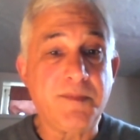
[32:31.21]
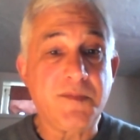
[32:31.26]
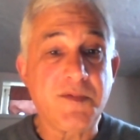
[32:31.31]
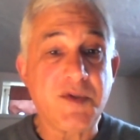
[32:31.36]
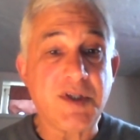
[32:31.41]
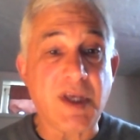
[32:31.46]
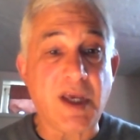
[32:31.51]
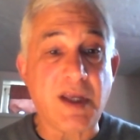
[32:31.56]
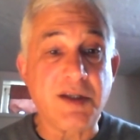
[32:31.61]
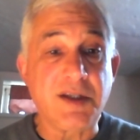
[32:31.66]

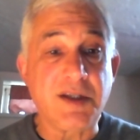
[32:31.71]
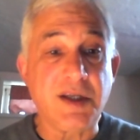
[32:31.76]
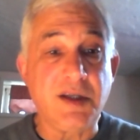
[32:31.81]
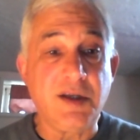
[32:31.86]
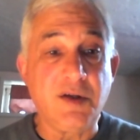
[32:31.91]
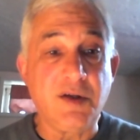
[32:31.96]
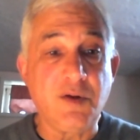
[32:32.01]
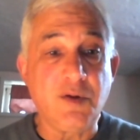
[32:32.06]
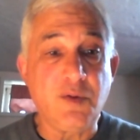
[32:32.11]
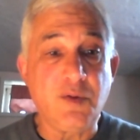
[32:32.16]
send to
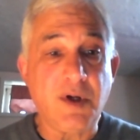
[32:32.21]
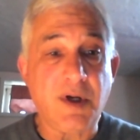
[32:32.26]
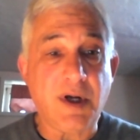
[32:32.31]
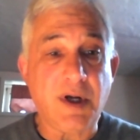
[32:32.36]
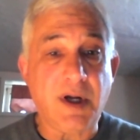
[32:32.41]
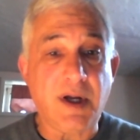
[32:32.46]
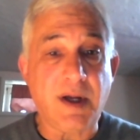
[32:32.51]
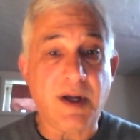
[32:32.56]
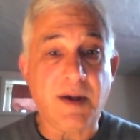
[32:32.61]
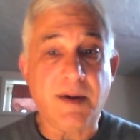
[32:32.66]
you
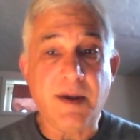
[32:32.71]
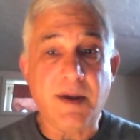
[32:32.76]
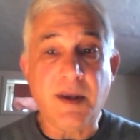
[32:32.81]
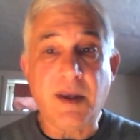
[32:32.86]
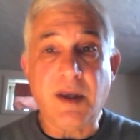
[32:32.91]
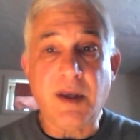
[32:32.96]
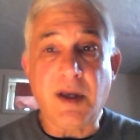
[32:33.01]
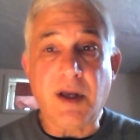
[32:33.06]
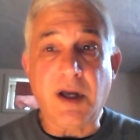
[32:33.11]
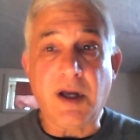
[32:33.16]

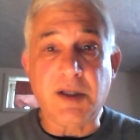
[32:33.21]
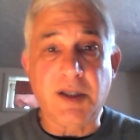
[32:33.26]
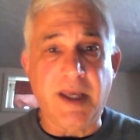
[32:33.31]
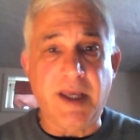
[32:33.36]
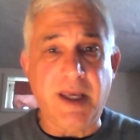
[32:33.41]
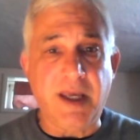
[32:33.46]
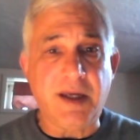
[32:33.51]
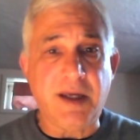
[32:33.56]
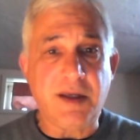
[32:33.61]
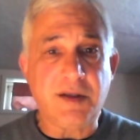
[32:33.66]
a
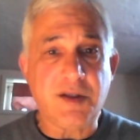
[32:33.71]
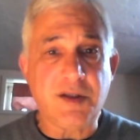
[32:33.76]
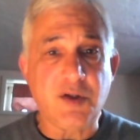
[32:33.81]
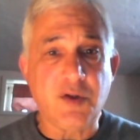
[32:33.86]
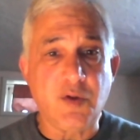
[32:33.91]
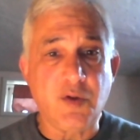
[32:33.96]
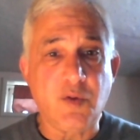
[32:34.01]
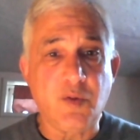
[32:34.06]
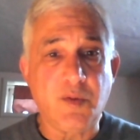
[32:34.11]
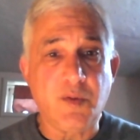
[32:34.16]
link
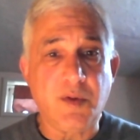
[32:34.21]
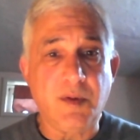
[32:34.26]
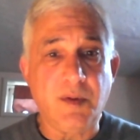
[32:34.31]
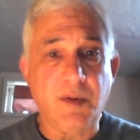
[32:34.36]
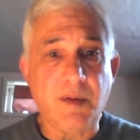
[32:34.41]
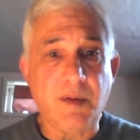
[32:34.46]
to